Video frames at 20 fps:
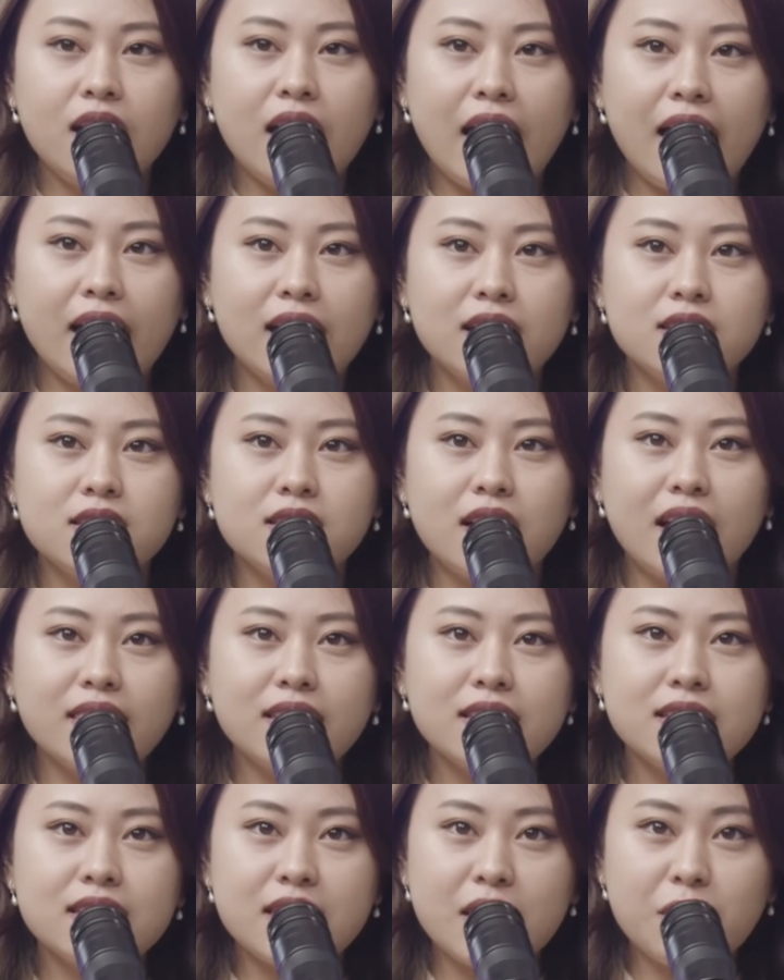And at
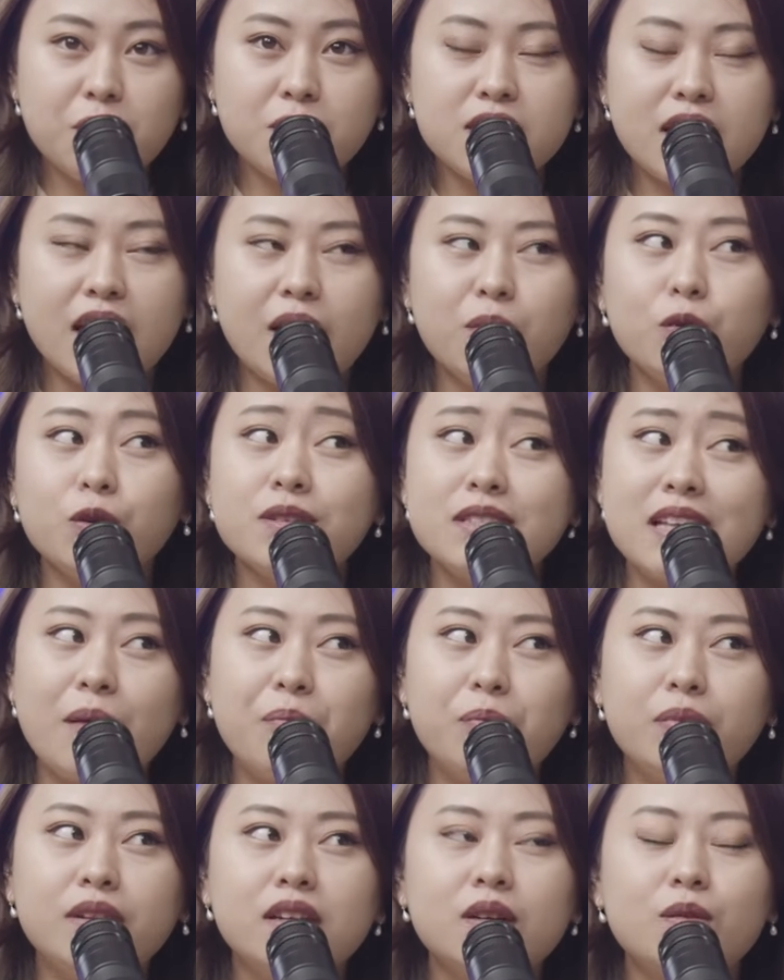the same time, what was
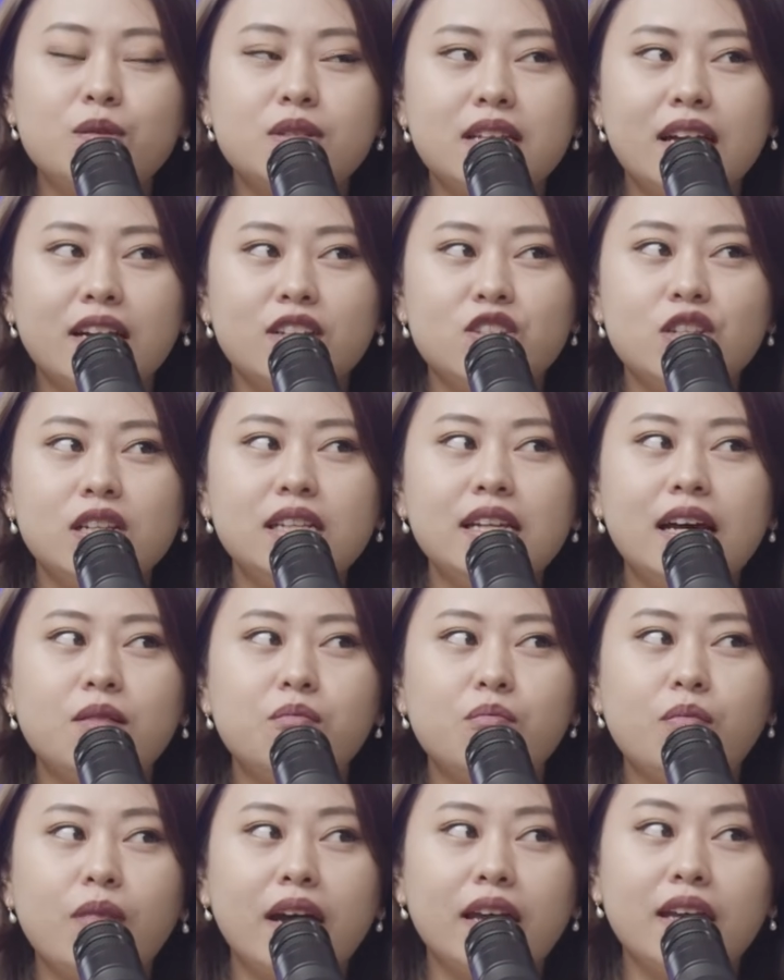happening was actually
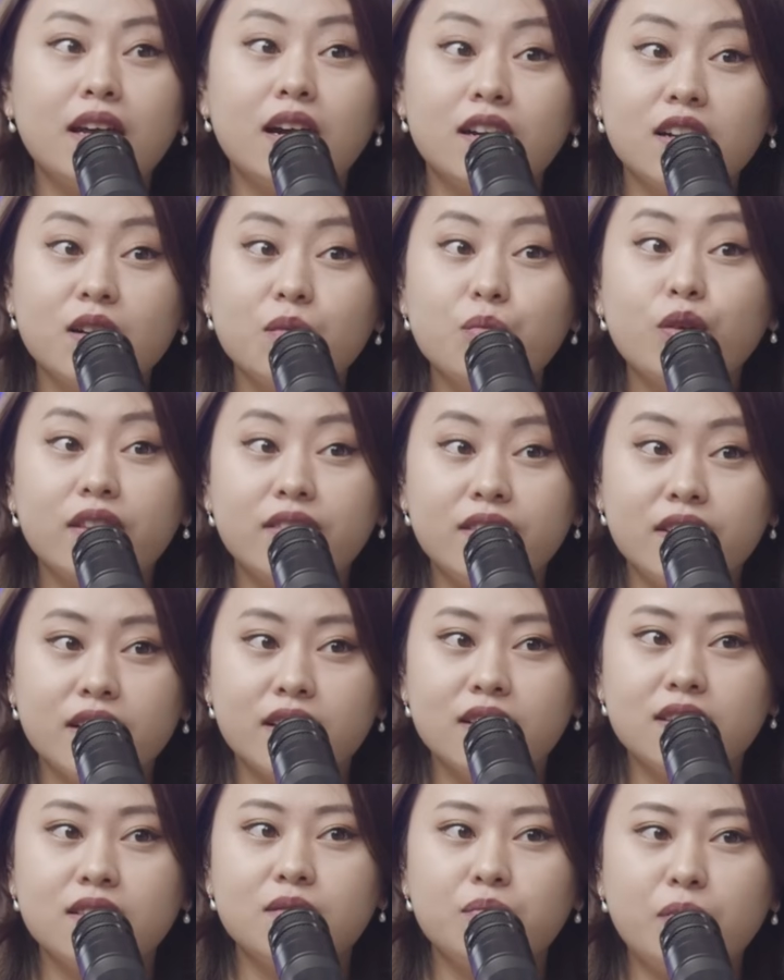that
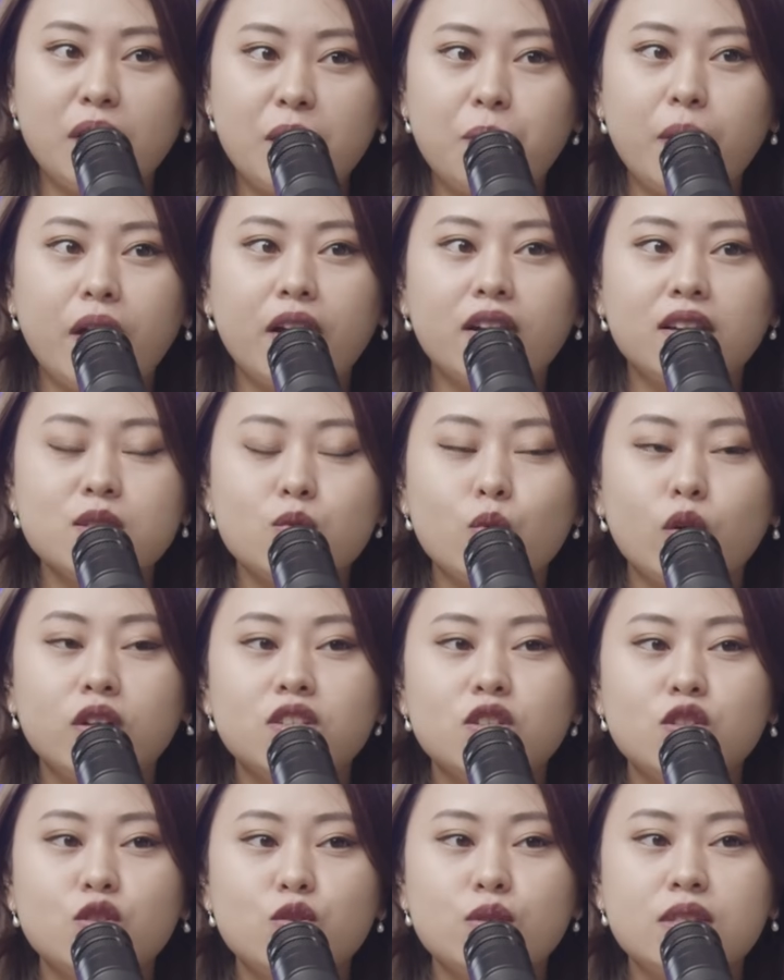my parents
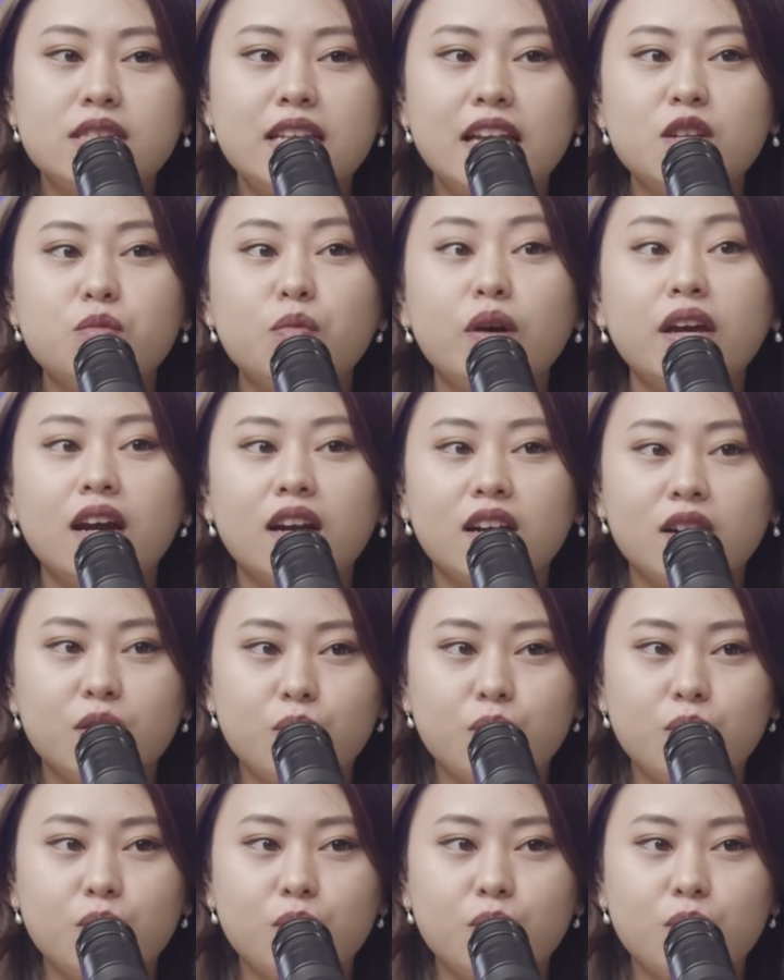wanted to send my younger